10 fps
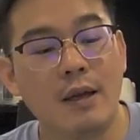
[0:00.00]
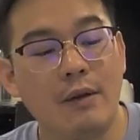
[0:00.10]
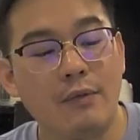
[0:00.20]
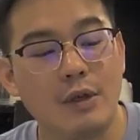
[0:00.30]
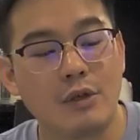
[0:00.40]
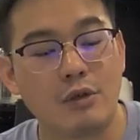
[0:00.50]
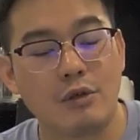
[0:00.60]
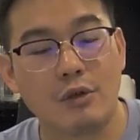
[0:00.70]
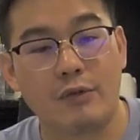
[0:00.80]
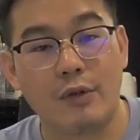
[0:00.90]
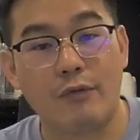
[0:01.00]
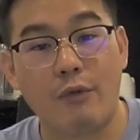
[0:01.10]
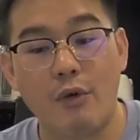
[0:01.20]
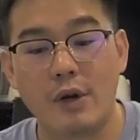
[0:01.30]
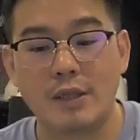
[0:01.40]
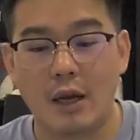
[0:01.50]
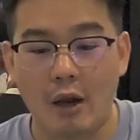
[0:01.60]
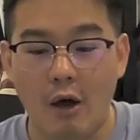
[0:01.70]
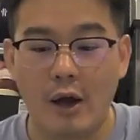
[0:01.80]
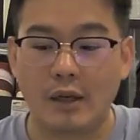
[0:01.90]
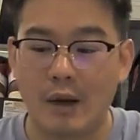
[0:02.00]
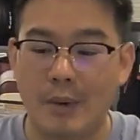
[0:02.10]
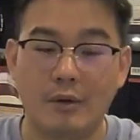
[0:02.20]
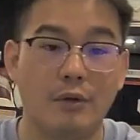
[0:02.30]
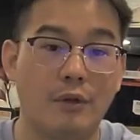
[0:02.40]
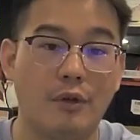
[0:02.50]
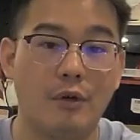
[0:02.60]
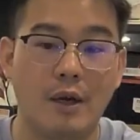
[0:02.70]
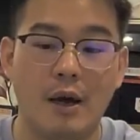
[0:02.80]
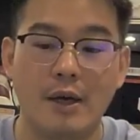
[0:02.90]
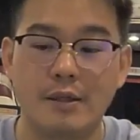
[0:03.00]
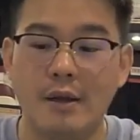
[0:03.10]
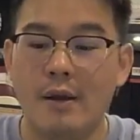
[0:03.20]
features of the 40s a lot compared to the 39s.